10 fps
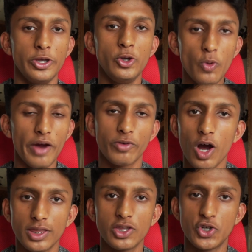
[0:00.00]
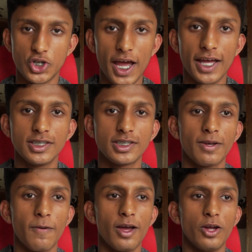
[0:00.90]
You have got the
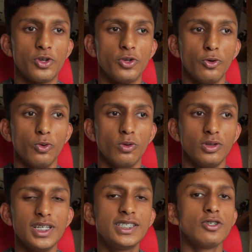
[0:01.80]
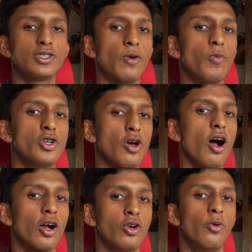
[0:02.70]
chance to listen to someone
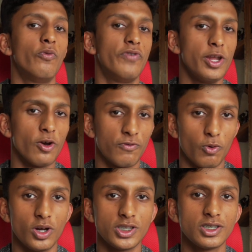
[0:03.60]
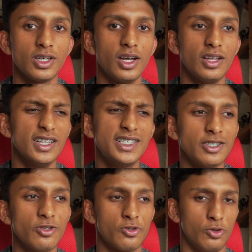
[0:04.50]
talk on a video for once.
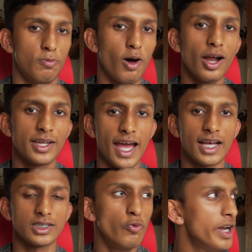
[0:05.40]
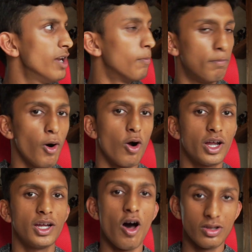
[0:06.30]
Listen to a podcast, read a
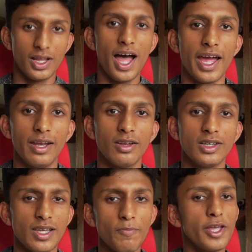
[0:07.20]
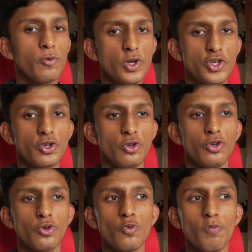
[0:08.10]
book online, something which
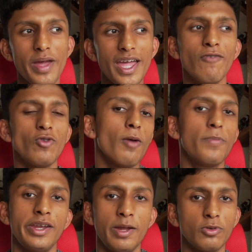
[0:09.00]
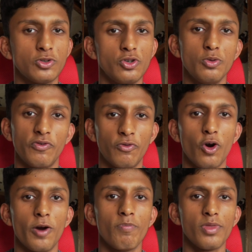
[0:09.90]
you may have not been able to do
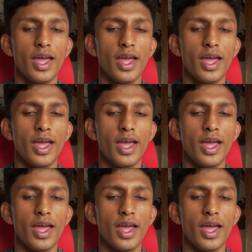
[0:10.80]
before.